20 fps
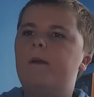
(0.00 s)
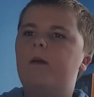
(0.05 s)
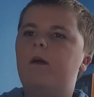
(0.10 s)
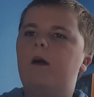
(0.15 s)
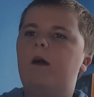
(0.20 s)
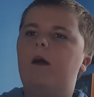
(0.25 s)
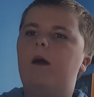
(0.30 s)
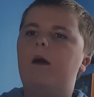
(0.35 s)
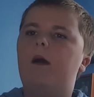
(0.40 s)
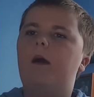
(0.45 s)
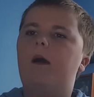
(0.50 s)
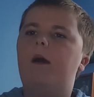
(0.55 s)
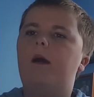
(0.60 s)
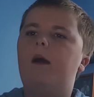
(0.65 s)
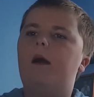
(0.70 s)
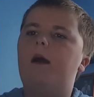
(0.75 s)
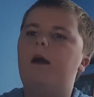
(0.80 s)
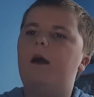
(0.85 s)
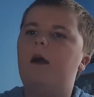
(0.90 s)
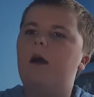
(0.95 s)
Where
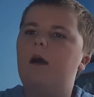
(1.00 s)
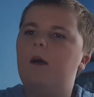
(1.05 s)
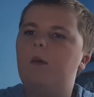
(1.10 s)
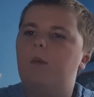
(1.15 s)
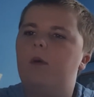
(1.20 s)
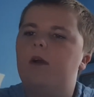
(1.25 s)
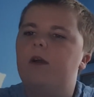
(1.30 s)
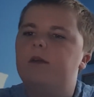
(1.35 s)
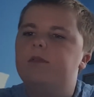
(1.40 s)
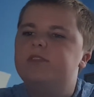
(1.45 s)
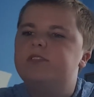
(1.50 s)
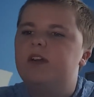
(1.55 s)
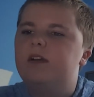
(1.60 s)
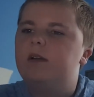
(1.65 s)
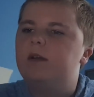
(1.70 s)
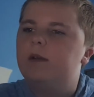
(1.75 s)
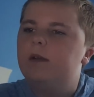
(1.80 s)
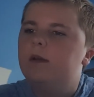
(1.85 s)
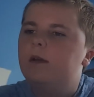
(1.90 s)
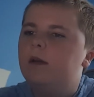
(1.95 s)
was
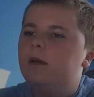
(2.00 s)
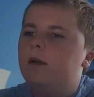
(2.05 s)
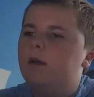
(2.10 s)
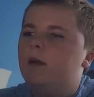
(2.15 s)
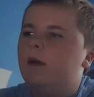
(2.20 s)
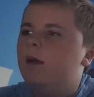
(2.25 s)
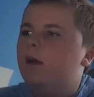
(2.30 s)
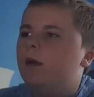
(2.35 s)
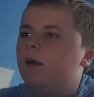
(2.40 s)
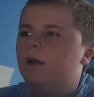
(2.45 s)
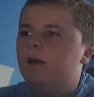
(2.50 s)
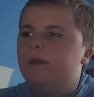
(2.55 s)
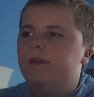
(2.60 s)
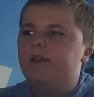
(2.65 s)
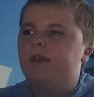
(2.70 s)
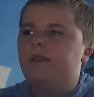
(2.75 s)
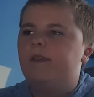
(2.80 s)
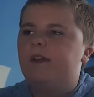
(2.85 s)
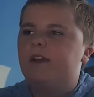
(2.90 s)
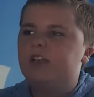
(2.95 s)
I?
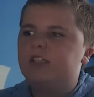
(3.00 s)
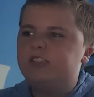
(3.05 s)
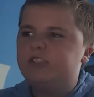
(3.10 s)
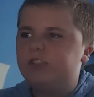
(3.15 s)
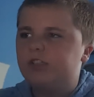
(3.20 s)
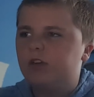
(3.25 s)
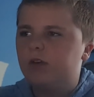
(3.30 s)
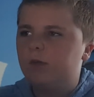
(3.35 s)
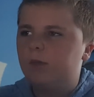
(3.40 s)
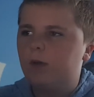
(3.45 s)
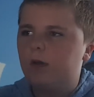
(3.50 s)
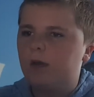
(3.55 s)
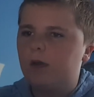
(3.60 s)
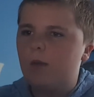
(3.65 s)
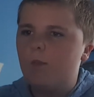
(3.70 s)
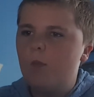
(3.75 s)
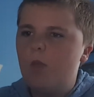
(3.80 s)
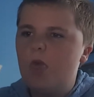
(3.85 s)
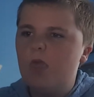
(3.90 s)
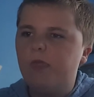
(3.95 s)
Yeah, in that case, you're going to want to
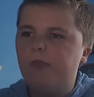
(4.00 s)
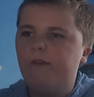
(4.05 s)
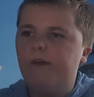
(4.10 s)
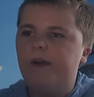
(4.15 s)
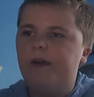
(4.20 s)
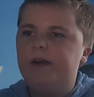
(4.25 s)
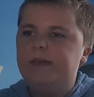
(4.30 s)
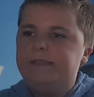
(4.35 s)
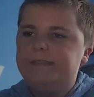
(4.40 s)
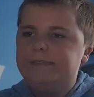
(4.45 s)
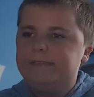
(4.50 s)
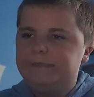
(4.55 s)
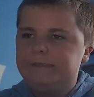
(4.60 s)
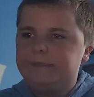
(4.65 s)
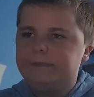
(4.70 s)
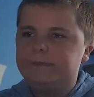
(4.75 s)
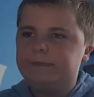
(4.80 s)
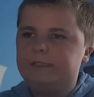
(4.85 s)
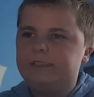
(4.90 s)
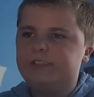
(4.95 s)
come with us.
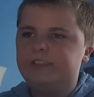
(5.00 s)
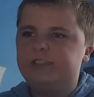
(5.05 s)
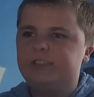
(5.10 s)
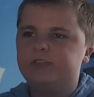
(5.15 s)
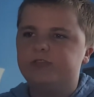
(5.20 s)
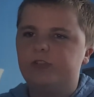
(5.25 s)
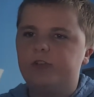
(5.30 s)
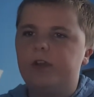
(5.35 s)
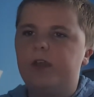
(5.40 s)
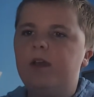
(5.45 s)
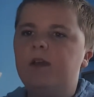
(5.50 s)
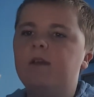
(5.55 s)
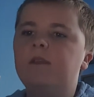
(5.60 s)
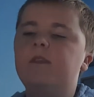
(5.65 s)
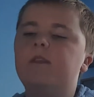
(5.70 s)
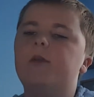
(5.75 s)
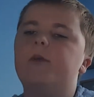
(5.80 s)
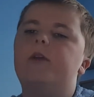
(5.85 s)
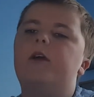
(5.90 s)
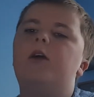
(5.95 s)
What is this called?
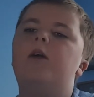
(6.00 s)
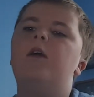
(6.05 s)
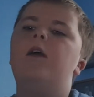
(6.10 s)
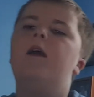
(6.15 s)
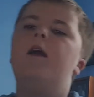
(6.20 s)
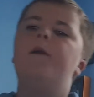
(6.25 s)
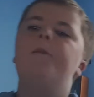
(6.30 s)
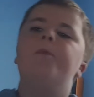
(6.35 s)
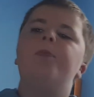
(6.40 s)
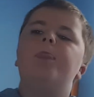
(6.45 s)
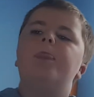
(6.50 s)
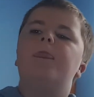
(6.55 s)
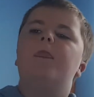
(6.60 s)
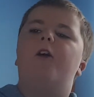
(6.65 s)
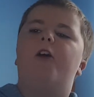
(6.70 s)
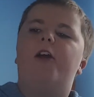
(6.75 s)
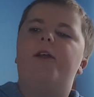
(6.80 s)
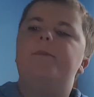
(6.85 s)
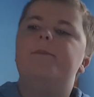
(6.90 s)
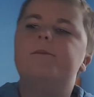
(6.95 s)
There we go.
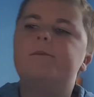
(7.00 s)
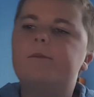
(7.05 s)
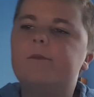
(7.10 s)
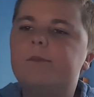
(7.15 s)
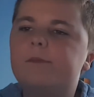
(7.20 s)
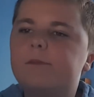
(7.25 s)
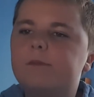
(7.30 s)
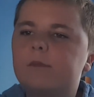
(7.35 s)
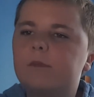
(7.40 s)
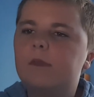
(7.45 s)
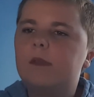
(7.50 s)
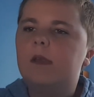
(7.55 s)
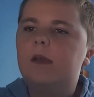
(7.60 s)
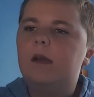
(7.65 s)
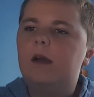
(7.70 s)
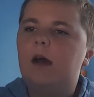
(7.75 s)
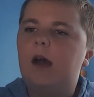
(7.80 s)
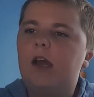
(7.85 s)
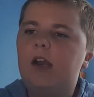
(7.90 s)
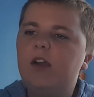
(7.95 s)
Alright.
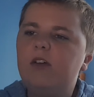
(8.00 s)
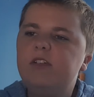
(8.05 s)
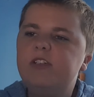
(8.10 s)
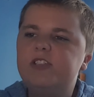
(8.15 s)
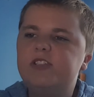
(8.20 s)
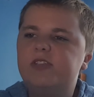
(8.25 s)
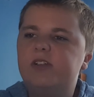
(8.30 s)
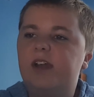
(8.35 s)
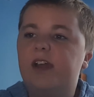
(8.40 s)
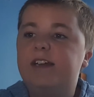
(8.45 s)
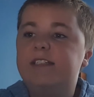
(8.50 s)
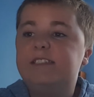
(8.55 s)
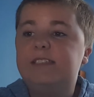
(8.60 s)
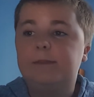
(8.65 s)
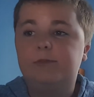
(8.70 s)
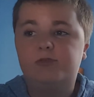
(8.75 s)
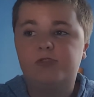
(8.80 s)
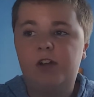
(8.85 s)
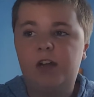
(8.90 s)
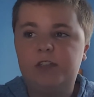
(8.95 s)
I know you shouldn't
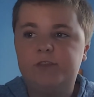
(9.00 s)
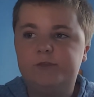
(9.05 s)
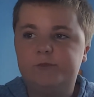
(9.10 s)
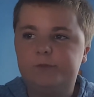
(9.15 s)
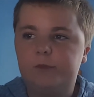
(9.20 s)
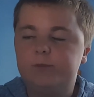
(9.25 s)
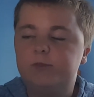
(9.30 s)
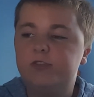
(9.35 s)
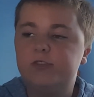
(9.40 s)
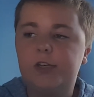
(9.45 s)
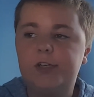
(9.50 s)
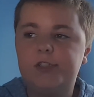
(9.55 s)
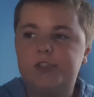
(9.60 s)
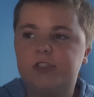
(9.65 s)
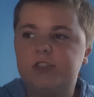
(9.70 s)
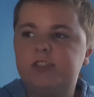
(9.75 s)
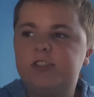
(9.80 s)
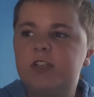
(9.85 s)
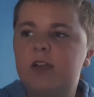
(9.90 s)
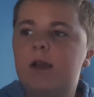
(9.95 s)
accept rides from
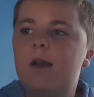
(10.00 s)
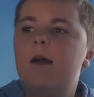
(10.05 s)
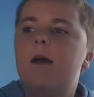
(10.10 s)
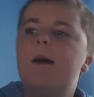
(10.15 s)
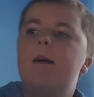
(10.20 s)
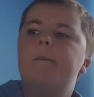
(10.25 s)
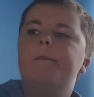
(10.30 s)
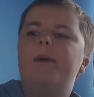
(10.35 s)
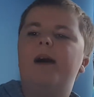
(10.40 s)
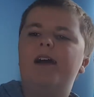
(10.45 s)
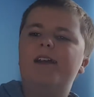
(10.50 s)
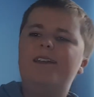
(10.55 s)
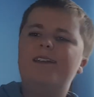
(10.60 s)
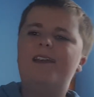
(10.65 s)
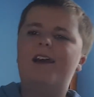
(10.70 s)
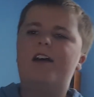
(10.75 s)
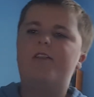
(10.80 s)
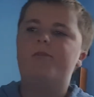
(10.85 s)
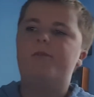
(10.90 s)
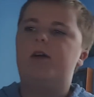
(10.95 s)
strangers, but I didn't
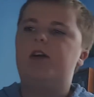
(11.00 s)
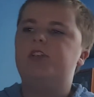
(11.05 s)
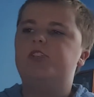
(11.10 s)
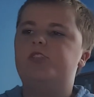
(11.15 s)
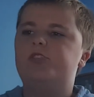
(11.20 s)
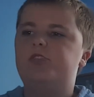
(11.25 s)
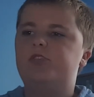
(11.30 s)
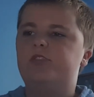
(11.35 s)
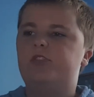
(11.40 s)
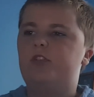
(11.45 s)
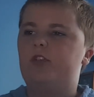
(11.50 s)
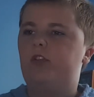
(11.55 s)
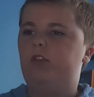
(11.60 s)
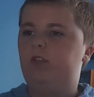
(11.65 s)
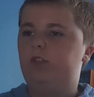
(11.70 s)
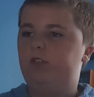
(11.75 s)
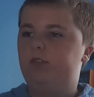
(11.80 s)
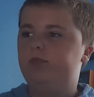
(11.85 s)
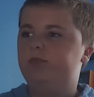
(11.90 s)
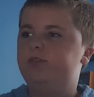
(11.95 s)
have much to
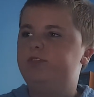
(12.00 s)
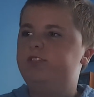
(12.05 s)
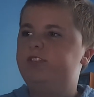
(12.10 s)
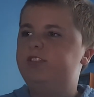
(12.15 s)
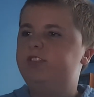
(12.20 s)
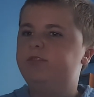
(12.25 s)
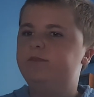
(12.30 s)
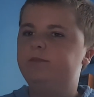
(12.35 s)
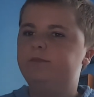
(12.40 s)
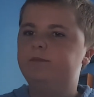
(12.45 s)
lose.